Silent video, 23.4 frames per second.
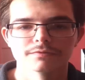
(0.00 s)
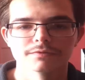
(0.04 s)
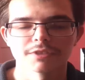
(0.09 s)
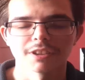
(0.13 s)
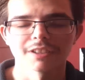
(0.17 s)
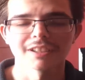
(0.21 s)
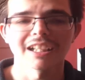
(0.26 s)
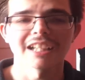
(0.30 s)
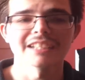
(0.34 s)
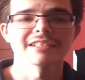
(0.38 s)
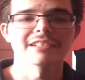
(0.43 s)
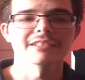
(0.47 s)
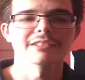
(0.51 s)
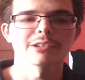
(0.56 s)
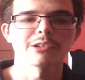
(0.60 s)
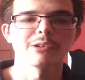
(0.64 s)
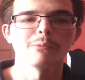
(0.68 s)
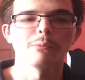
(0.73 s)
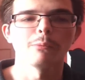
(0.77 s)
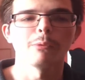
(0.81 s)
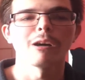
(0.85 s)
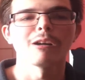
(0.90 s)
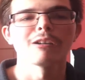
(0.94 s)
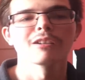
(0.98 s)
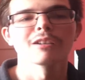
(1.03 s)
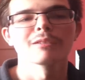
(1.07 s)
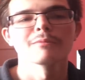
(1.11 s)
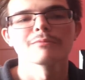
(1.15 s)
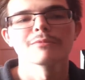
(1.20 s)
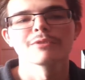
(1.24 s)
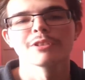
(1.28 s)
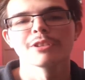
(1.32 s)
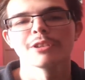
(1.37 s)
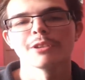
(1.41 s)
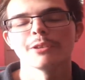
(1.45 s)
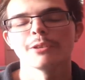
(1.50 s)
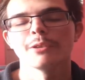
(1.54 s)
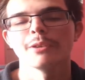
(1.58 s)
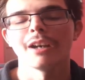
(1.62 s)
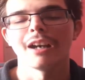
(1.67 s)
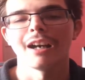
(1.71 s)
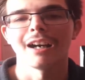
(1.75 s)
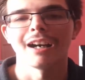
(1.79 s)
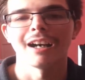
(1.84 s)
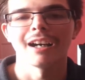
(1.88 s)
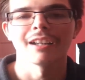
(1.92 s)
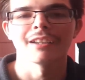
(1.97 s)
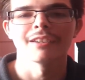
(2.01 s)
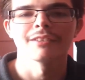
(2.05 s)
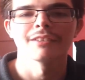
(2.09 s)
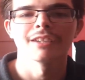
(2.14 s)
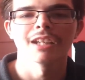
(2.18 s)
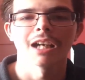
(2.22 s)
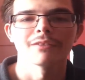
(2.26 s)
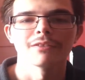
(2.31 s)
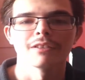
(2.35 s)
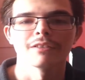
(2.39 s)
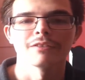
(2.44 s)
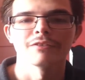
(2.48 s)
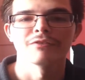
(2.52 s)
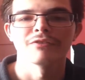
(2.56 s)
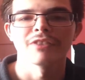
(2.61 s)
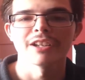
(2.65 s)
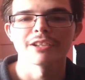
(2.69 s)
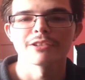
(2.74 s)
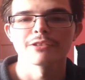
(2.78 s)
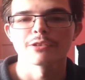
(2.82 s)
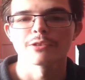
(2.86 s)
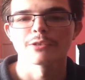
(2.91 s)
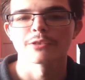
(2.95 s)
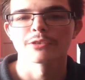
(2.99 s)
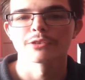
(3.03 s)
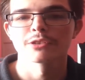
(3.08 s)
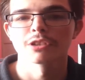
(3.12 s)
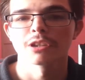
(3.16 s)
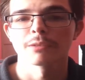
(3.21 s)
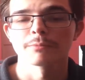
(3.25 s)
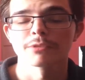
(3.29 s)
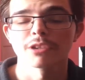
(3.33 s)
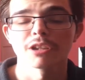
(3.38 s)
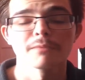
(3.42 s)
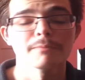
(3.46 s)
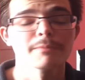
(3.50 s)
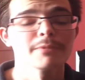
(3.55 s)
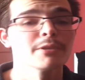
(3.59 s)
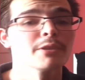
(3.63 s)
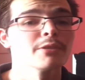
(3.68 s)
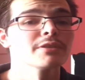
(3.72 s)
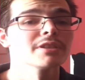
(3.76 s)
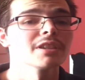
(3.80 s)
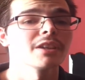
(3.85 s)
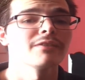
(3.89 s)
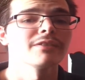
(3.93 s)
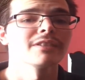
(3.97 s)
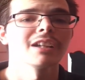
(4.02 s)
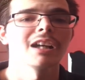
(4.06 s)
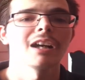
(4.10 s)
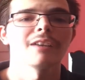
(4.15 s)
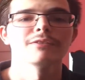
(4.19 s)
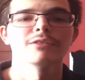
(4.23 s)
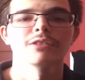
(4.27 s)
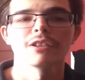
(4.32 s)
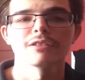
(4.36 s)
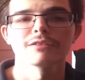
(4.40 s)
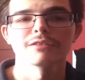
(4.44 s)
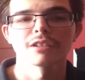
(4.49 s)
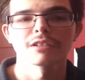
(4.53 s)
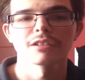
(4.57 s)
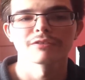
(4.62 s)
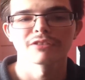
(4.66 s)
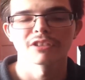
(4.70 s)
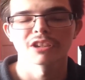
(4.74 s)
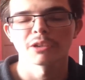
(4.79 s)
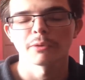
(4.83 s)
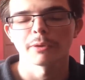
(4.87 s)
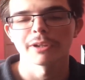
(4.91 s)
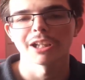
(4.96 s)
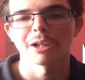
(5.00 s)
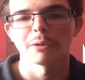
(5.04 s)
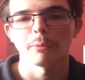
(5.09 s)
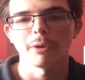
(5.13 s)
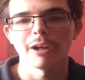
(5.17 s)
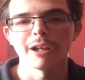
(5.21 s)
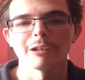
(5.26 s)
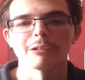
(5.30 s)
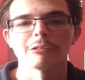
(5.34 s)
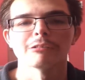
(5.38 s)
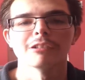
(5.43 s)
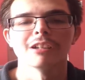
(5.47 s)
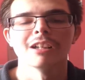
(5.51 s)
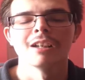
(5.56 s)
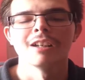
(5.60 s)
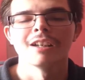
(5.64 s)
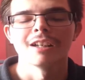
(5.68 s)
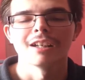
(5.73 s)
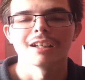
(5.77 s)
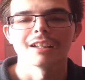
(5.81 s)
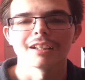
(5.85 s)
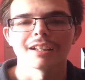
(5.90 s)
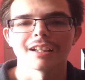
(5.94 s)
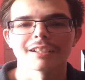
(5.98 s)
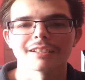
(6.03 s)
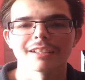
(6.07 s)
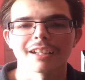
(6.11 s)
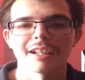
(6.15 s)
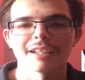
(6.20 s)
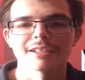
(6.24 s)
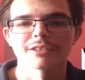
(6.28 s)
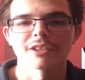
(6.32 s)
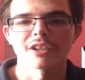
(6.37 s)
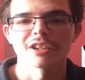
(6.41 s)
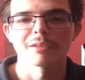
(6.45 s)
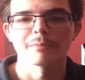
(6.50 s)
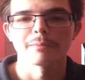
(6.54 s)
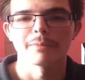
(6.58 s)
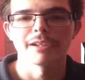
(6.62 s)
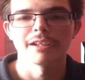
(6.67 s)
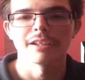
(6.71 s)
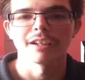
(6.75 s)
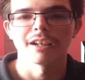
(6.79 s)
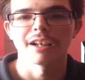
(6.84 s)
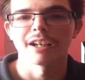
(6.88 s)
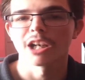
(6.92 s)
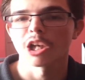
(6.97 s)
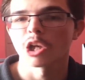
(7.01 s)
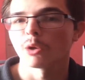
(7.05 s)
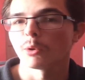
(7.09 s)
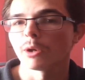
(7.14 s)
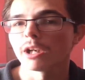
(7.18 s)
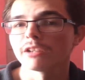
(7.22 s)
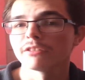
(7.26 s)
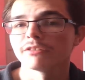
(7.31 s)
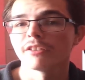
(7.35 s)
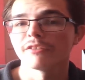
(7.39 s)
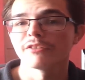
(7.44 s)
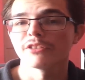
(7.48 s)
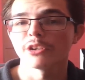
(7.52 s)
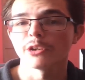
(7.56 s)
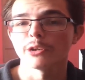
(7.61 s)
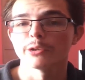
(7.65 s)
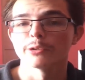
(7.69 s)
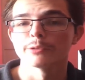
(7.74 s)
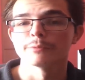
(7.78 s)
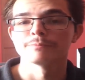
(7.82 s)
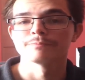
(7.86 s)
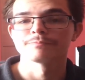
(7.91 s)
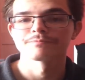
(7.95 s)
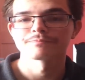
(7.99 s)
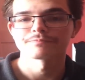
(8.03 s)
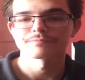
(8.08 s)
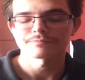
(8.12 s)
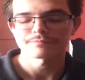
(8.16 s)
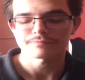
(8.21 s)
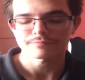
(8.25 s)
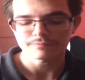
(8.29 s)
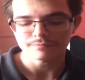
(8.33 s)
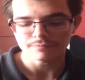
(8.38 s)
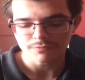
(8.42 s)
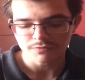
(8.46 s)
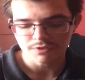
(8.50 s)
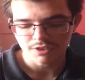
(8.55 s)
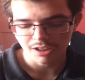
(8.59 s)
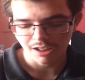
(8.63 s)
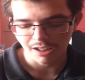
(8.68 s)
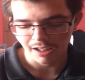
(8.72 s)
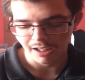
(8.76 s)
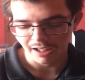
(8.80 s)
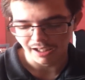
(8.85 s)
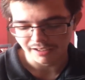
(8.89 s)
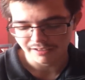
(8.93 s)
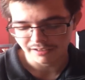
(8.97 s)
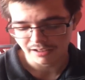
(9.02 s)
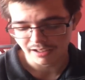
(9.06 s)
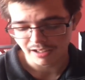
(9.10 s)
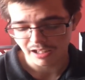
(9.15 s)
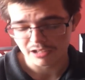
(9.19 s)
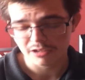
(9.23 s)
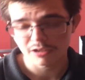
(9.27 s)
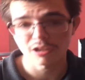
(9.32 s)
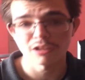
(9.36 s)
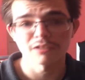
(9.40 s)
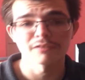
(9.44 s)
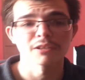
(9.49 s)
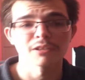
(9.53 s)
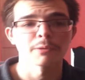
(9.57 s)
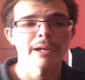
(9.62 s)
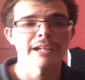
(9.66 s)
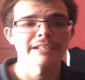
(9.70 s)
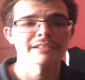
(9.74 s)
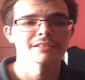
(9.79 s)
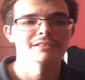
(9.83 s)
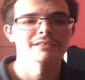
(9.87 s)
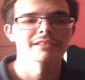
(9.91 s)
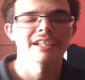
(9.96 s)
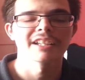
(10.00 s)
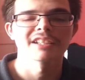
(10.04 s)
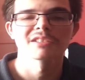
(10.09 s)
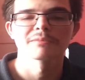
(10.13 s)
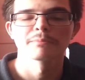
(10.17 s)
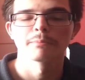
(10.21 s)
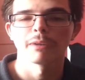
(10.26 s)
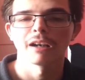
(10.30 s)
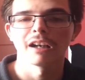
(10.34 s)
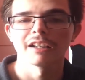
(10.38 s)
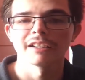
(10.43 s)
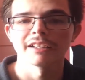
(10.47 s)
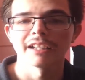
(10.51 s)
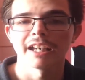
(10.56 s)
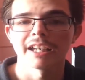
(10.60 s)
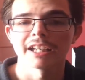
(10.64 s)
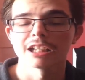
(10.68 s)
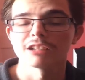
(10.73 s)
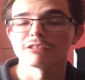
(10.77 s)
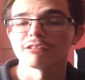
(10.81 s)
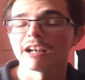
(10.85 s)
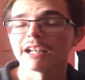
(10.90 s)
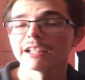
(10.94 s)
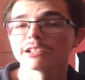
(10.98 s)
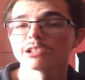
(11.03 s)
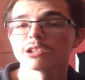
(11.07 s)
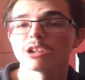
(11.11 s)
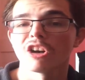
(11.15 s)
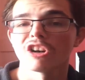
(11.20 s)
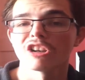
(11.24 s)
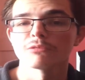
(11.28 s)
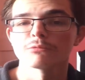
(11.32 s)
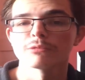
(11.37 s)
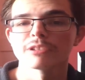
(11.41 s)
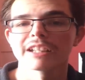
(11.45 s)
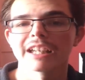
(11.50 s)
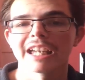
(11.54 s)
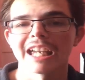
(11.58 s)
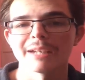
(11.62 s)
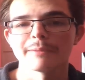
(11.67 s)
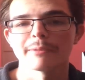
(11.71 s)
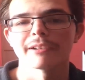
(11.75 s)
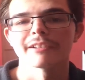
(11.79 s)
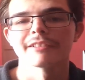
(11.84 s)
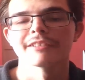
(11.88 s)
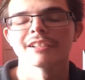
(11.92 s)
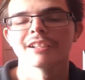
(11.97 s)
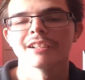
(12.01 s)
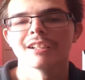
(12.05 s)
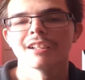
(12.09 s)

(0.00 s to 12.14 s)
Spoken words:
Alright guys, how's it going? Welcome to another video. So I'm going to be doing something that I've not done for quite a while, and that is going to be a quick review. And I actually got requested this by Glengormleygamer.